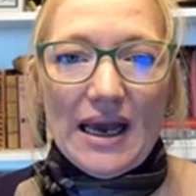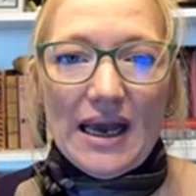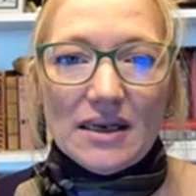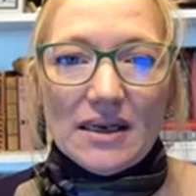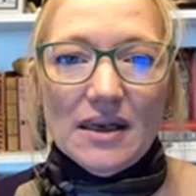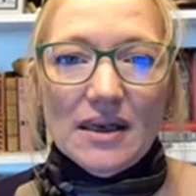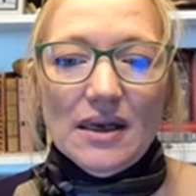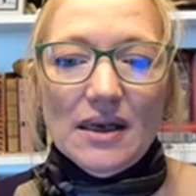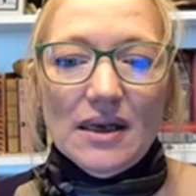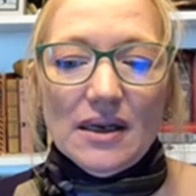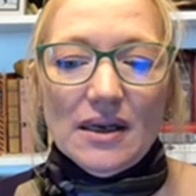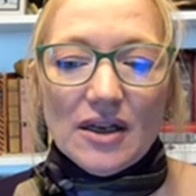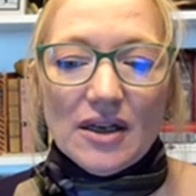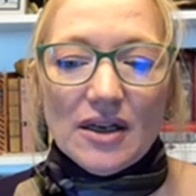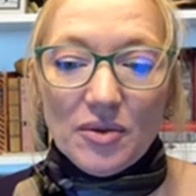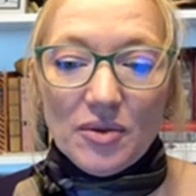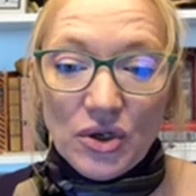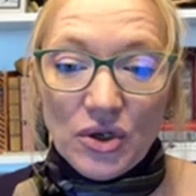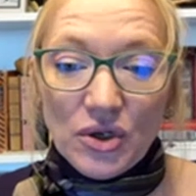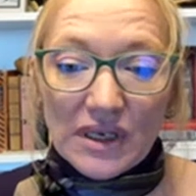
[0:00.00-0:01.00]
at
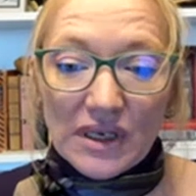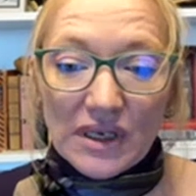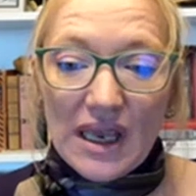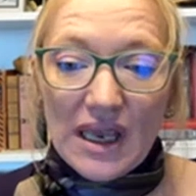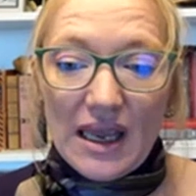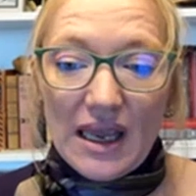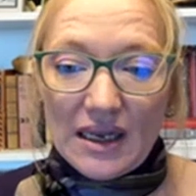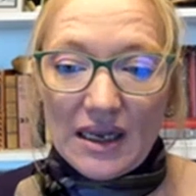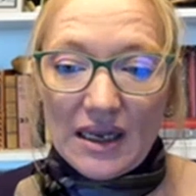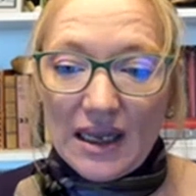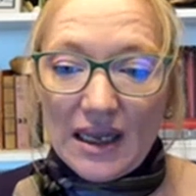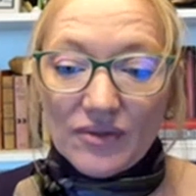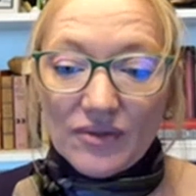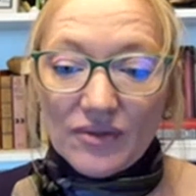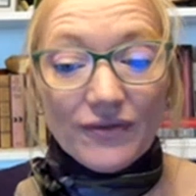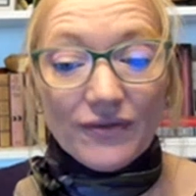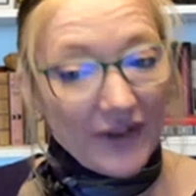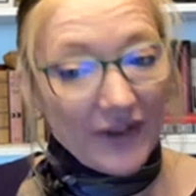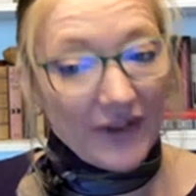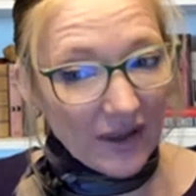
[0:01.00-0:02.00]

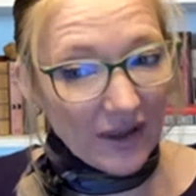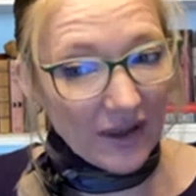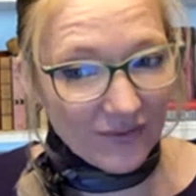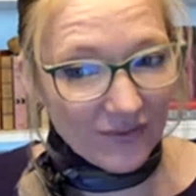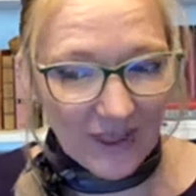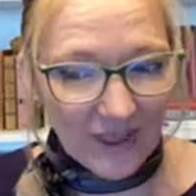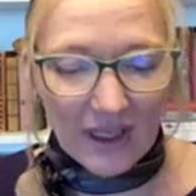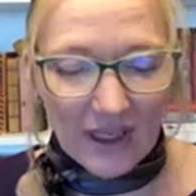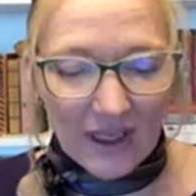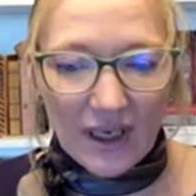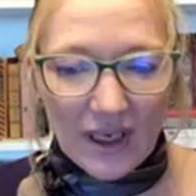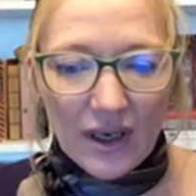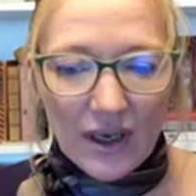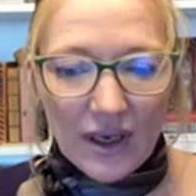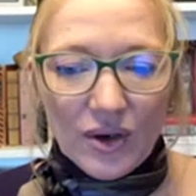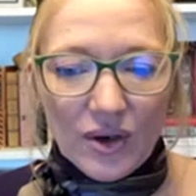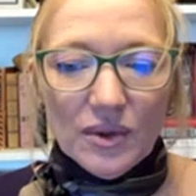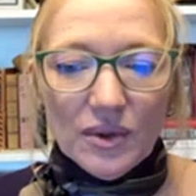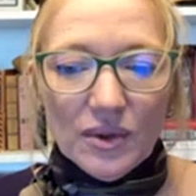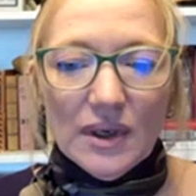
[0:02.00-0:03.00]
communicating via
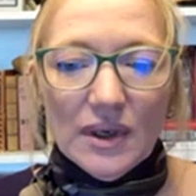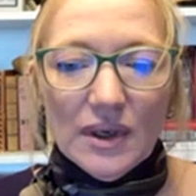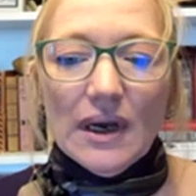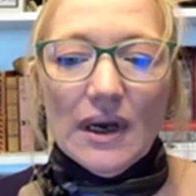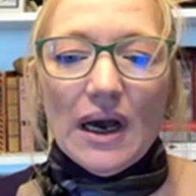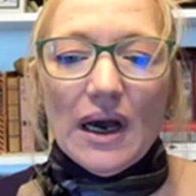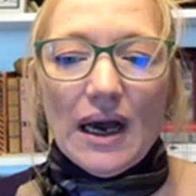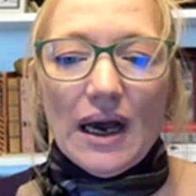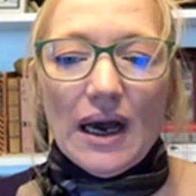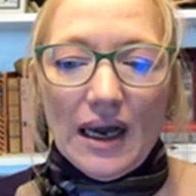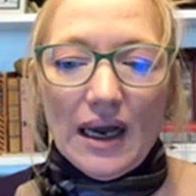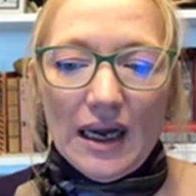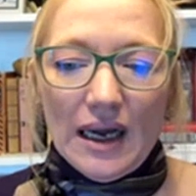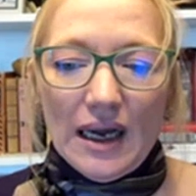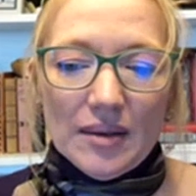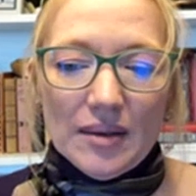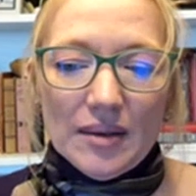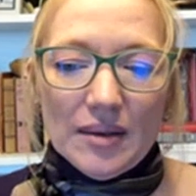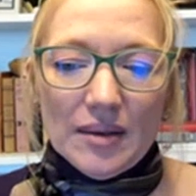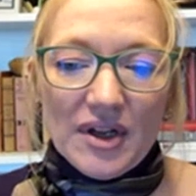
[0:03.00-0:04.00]
video,
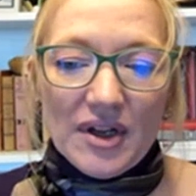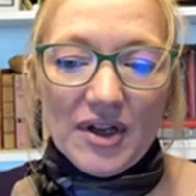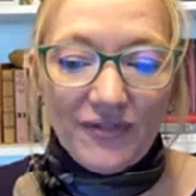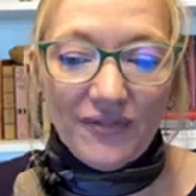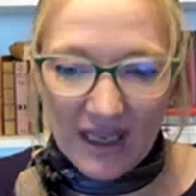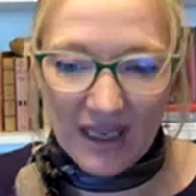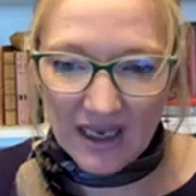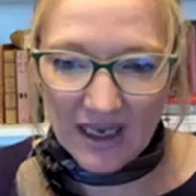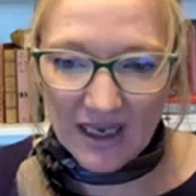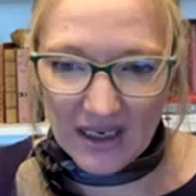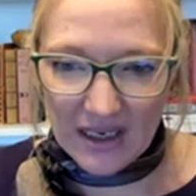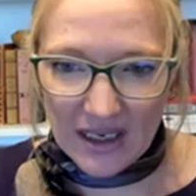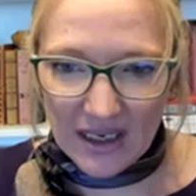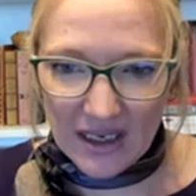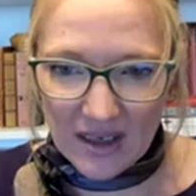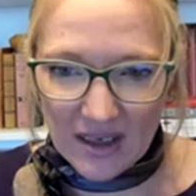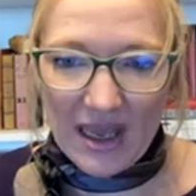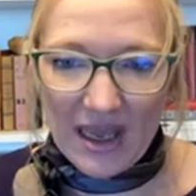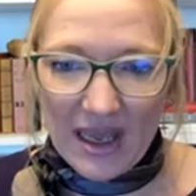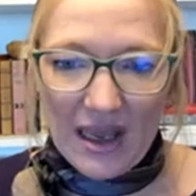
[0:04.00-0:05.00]
via
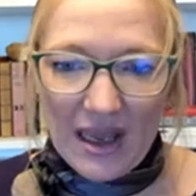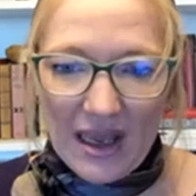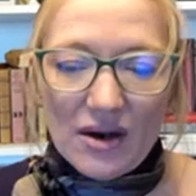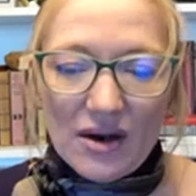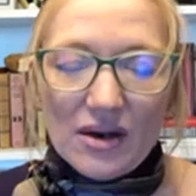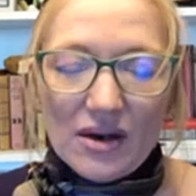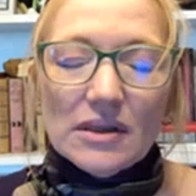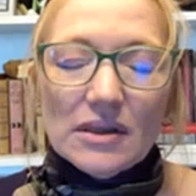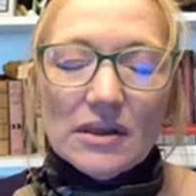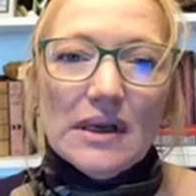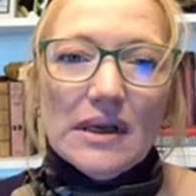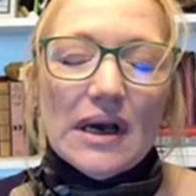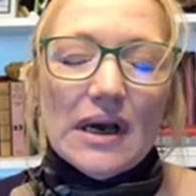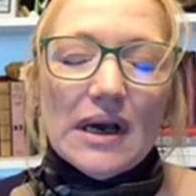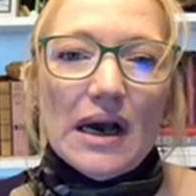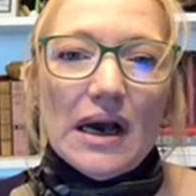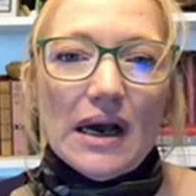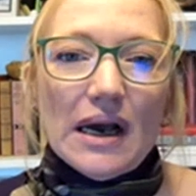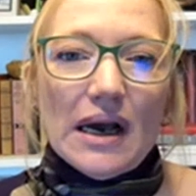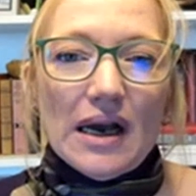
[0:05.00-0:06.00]
email.
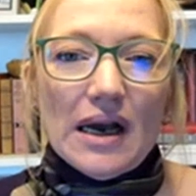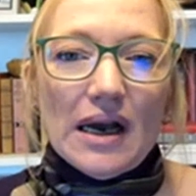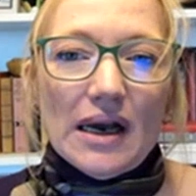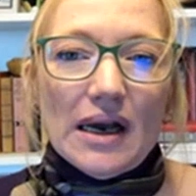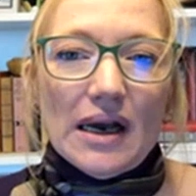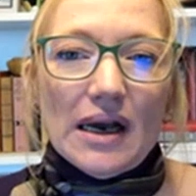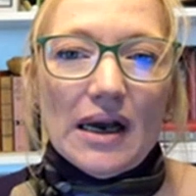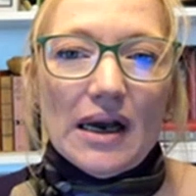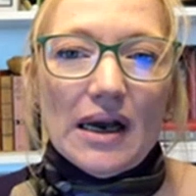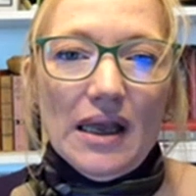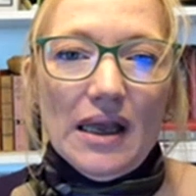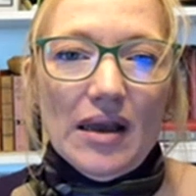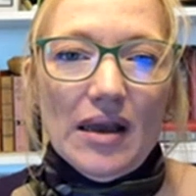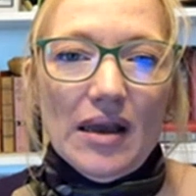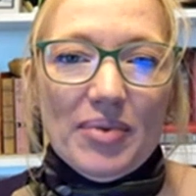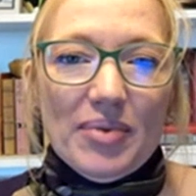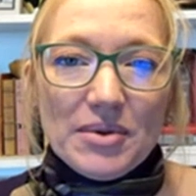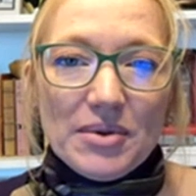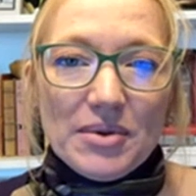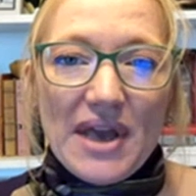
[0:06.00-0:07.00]

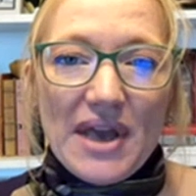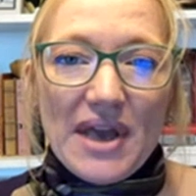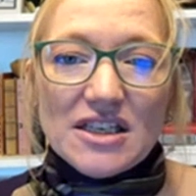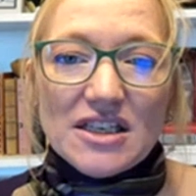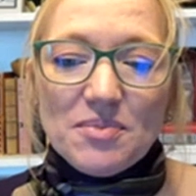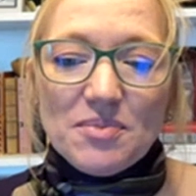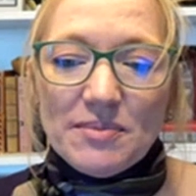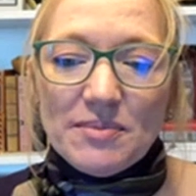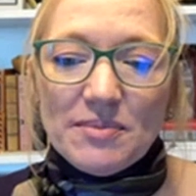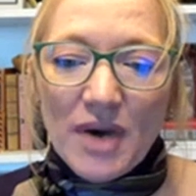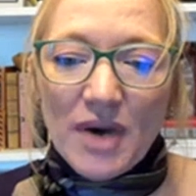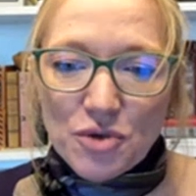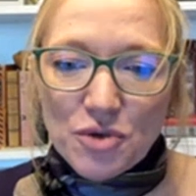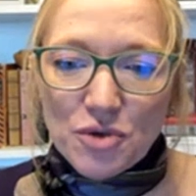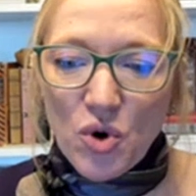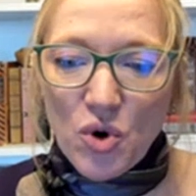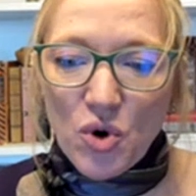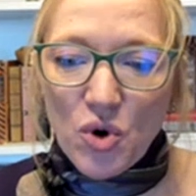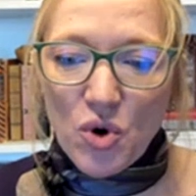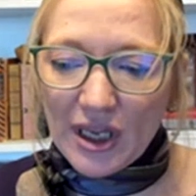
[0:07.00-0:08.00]
People had to be
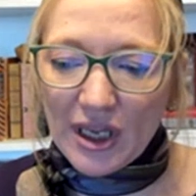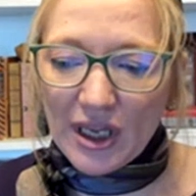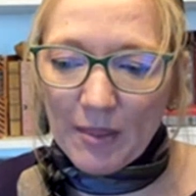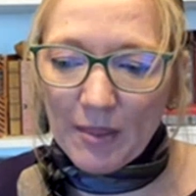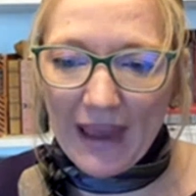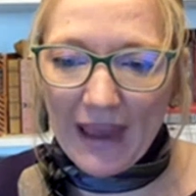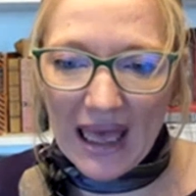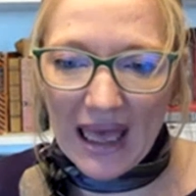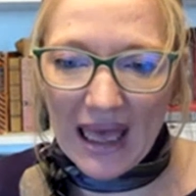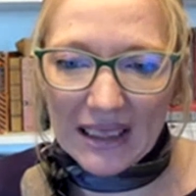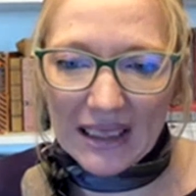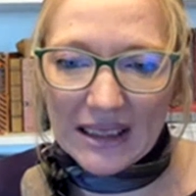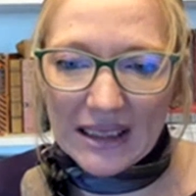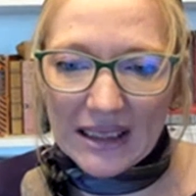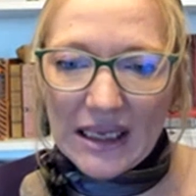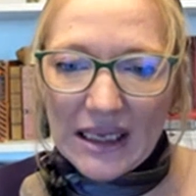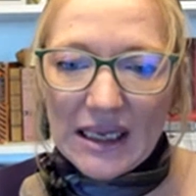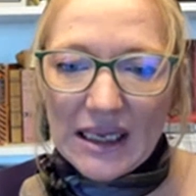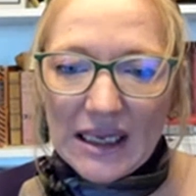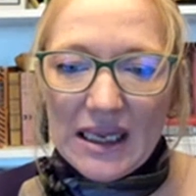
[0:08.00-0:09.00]
much more
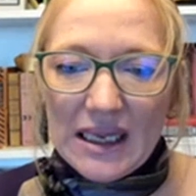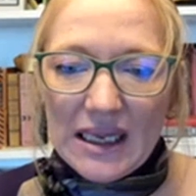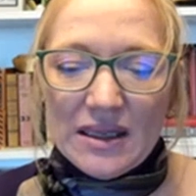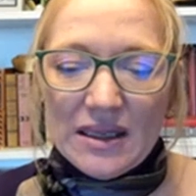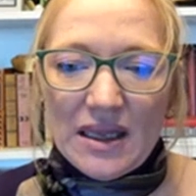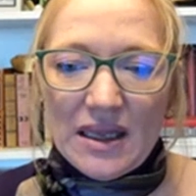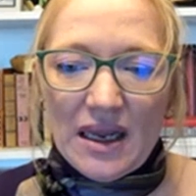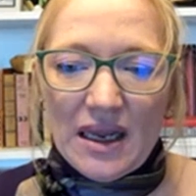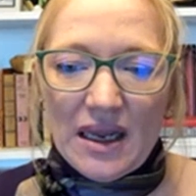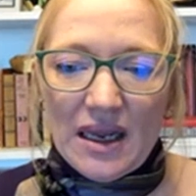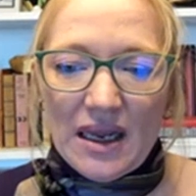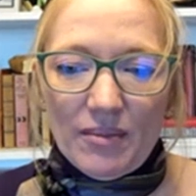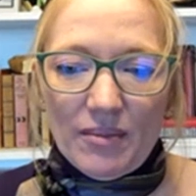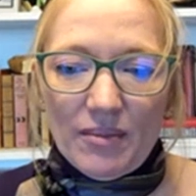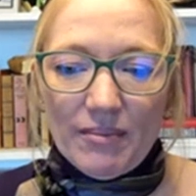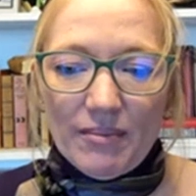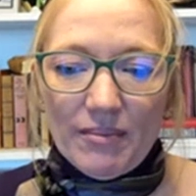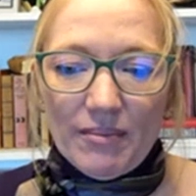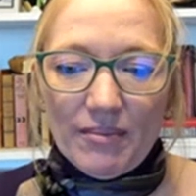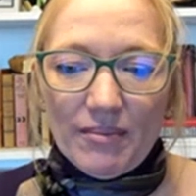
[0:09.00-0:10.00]
compelling in
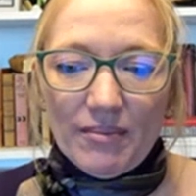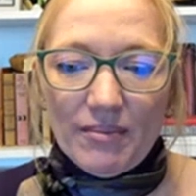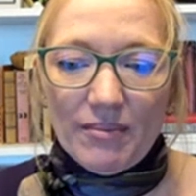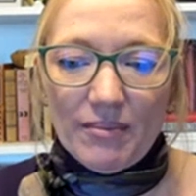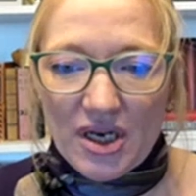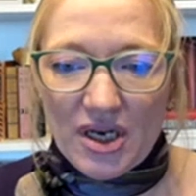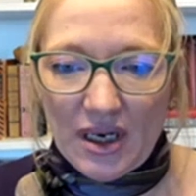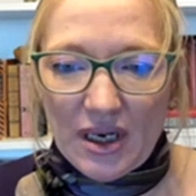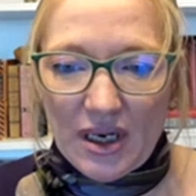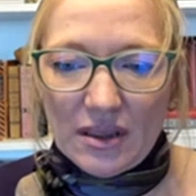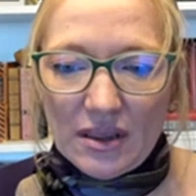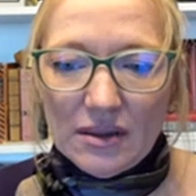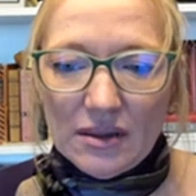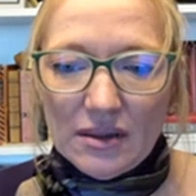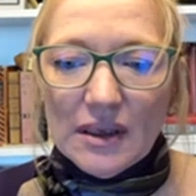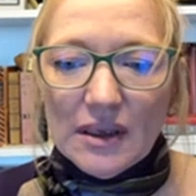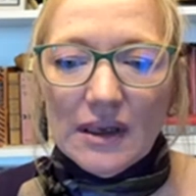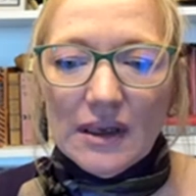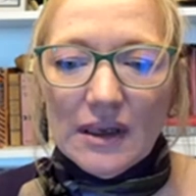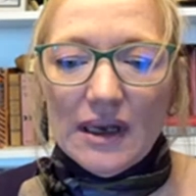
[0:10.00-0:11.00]
their
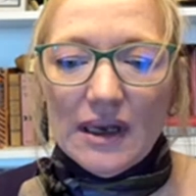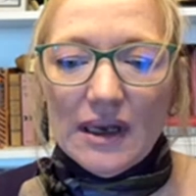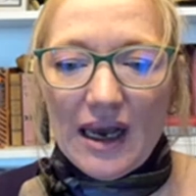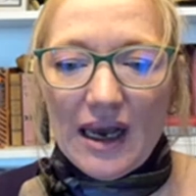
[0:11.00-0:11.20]
messaging